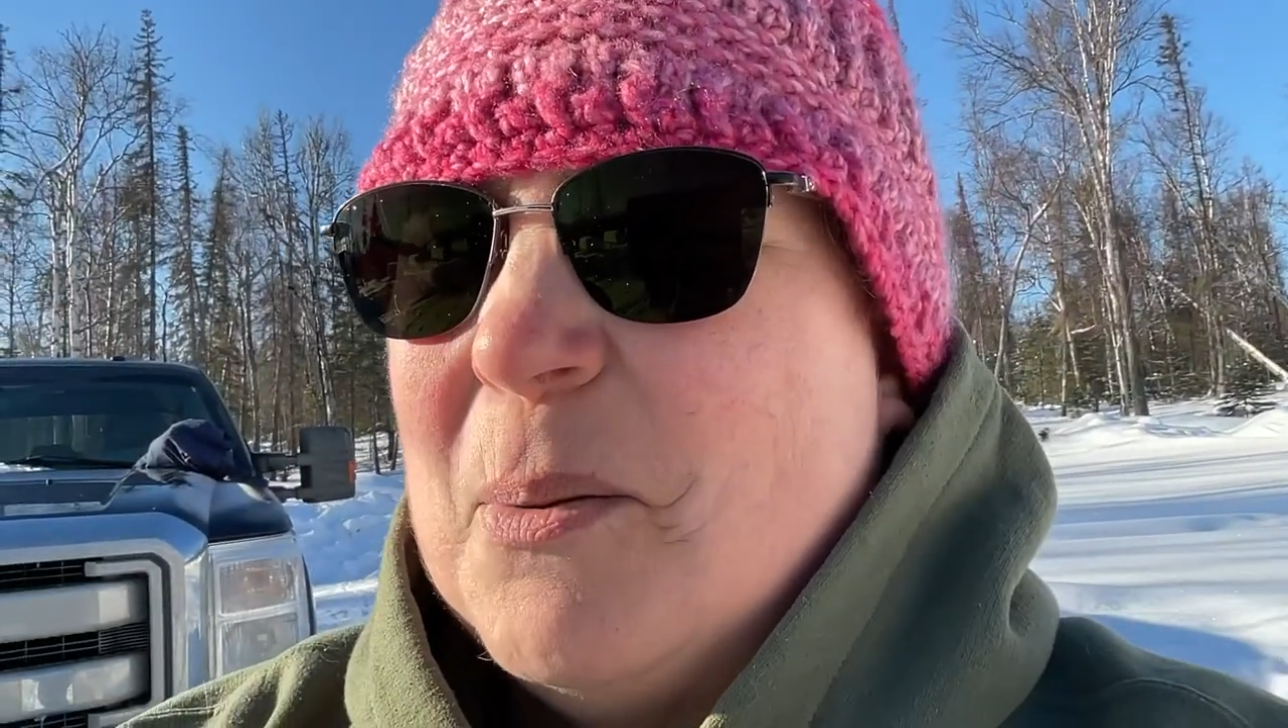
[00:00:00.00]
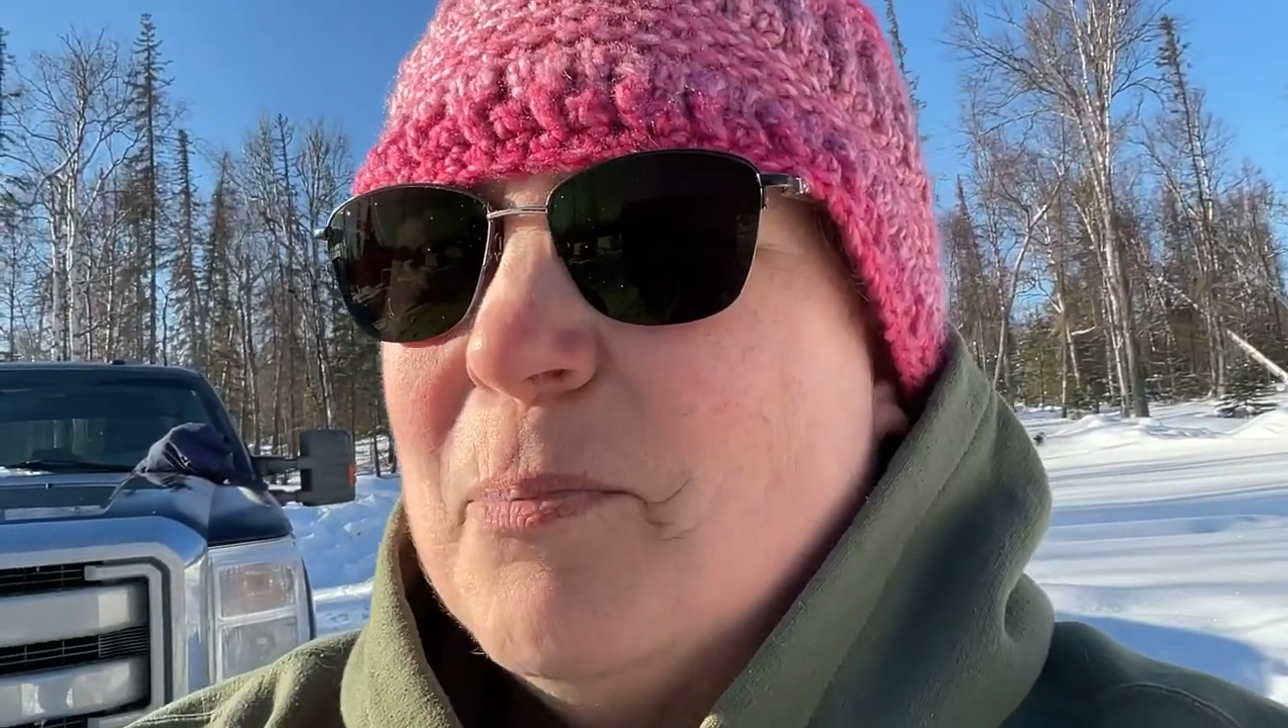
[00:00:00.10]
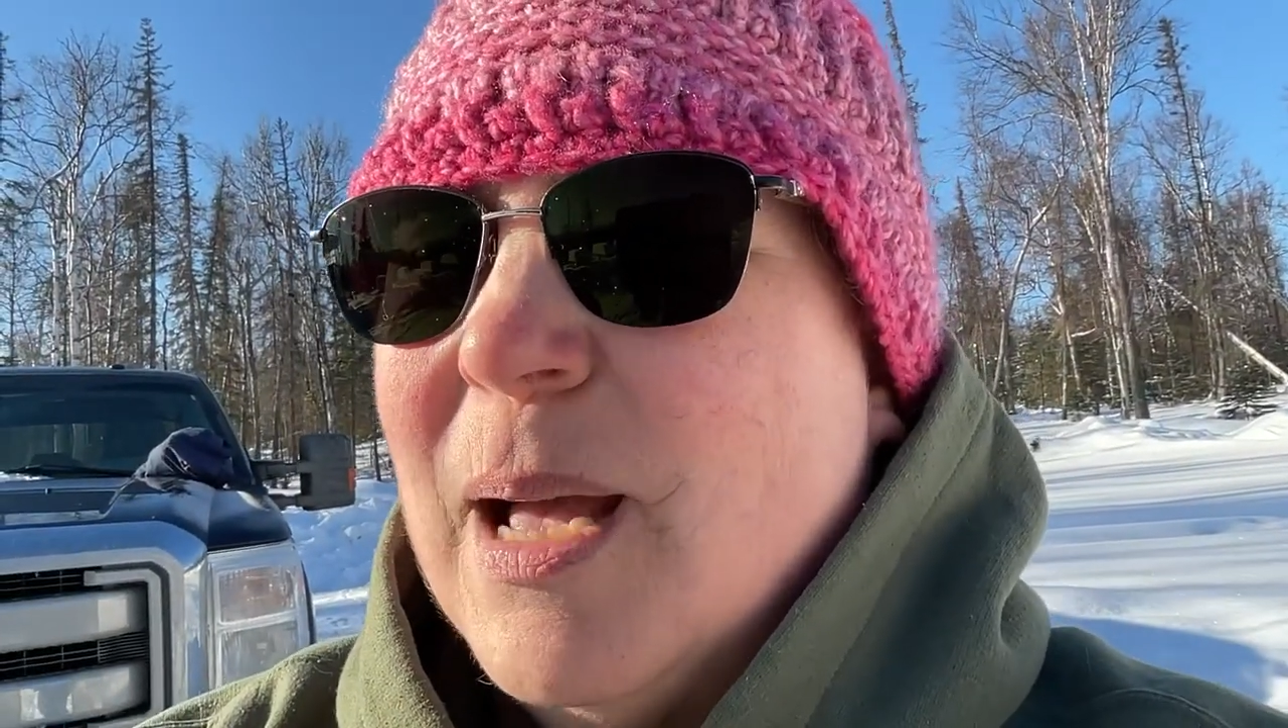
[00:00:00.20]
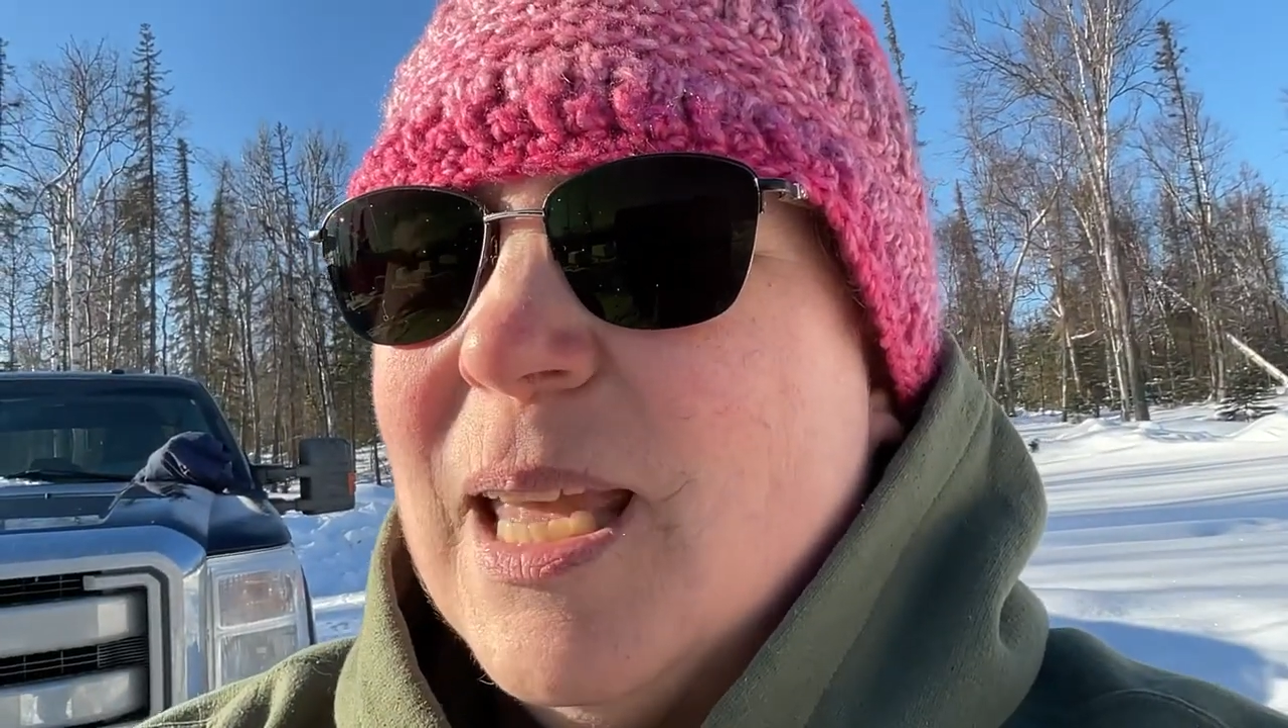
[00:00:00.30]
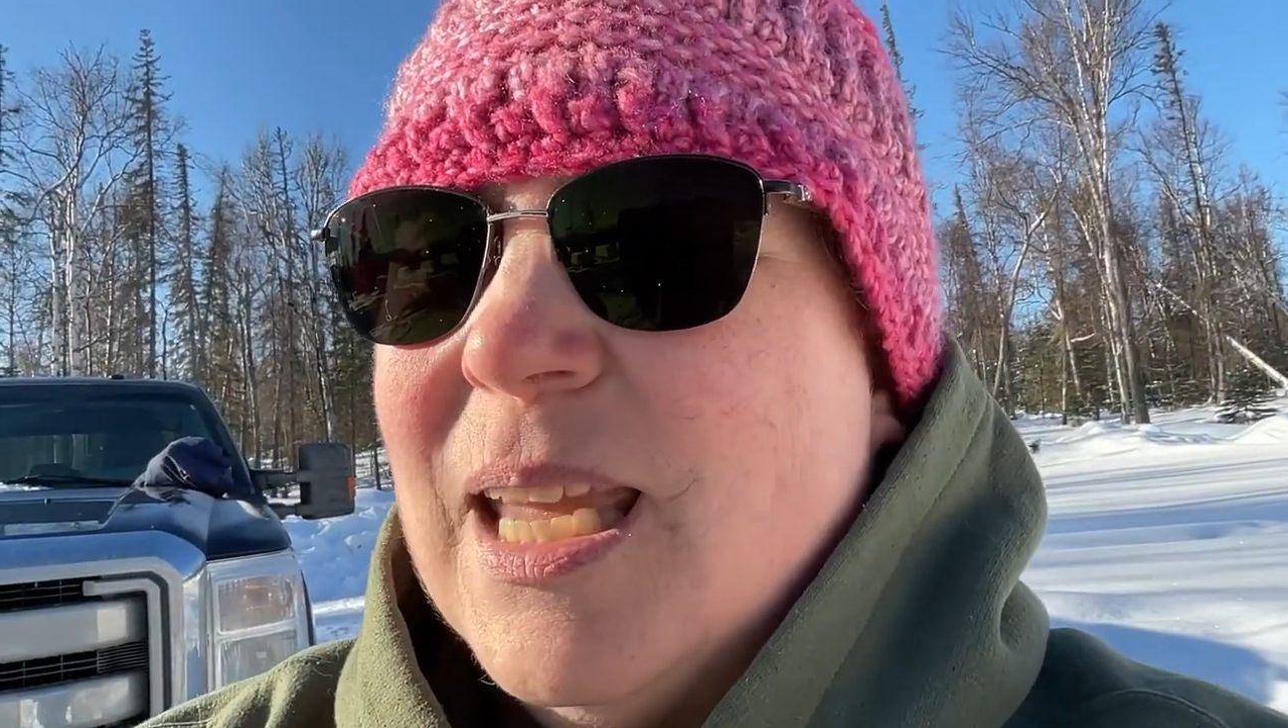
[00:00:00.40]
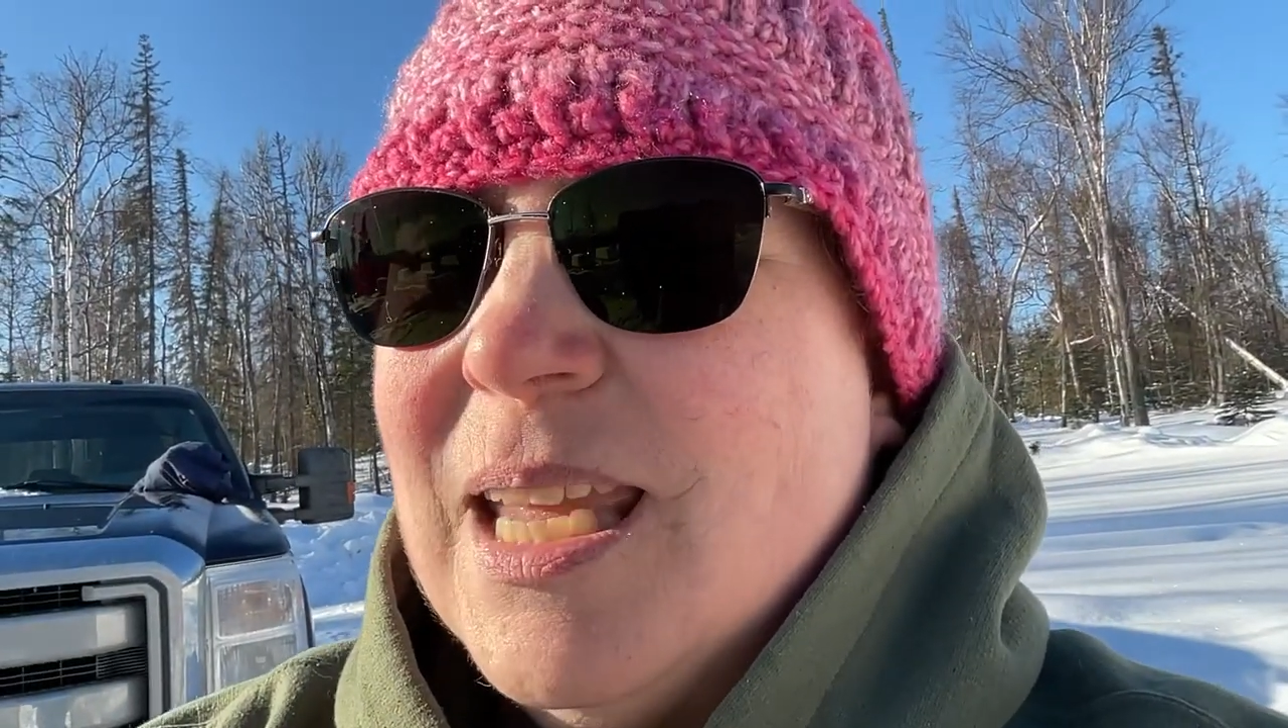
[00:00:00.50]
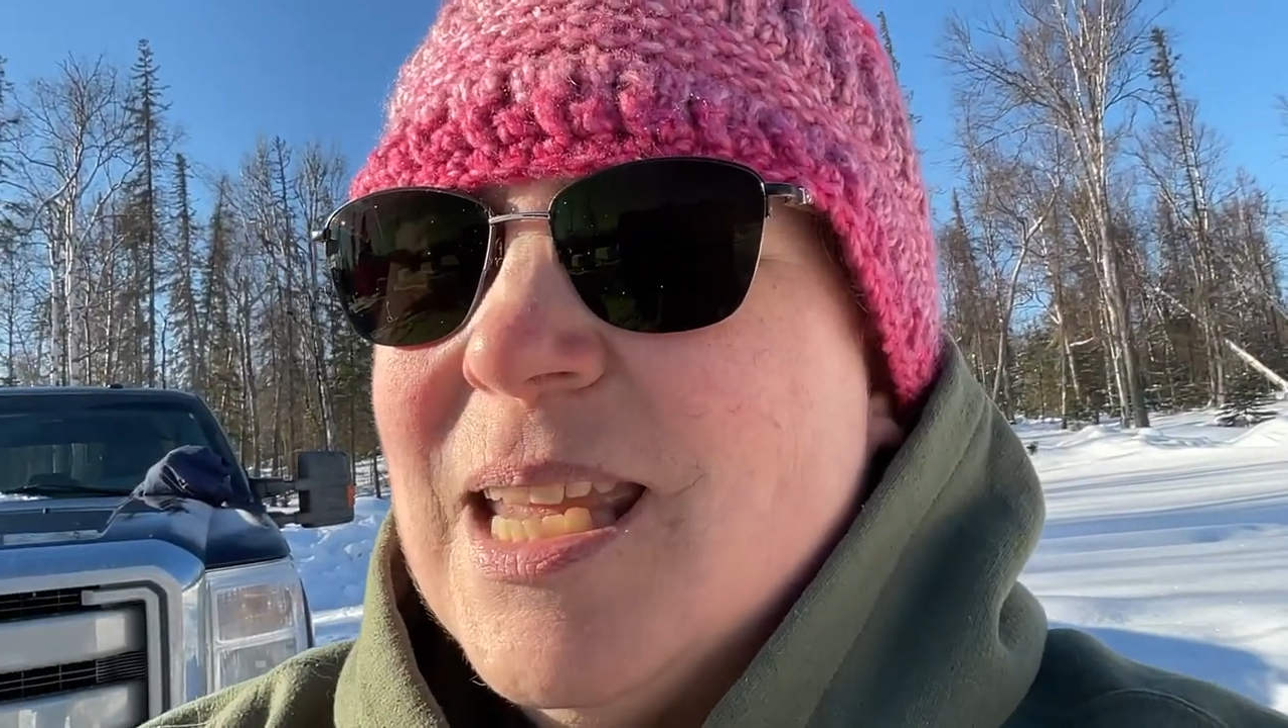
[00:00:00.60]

Bye.